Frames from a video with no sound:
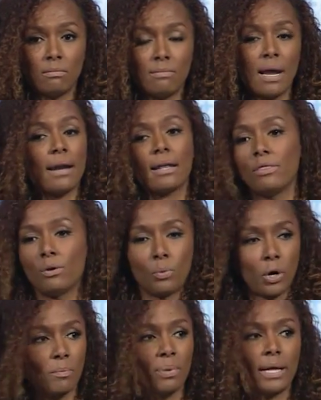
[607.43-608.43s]
not in the
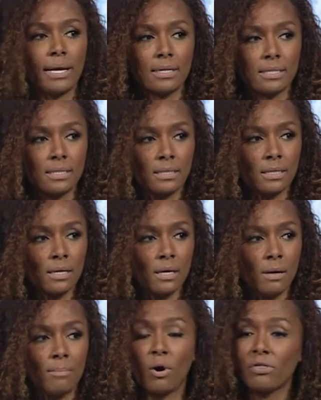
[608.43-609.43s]
workplace,
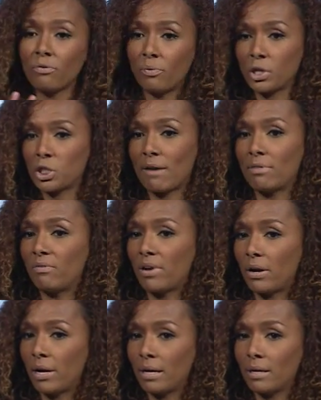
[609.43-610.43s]
both of which have their
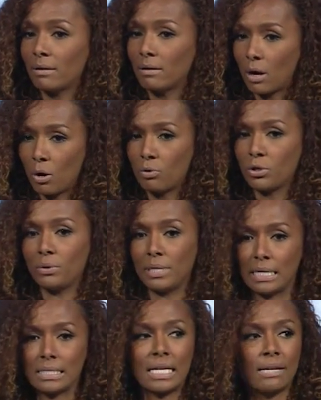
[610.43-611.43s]
very own
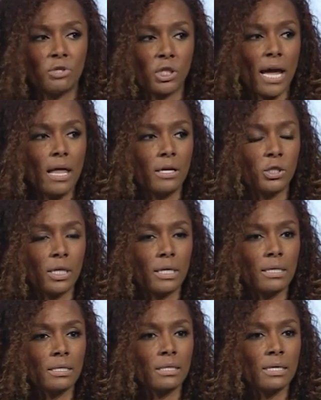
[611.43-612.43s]
unique set of
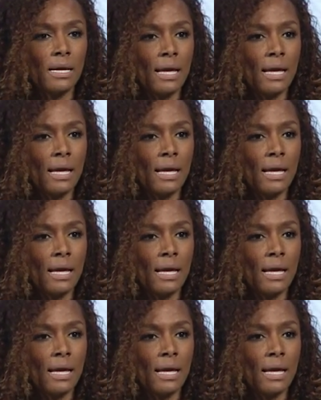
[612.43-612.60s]
challenges.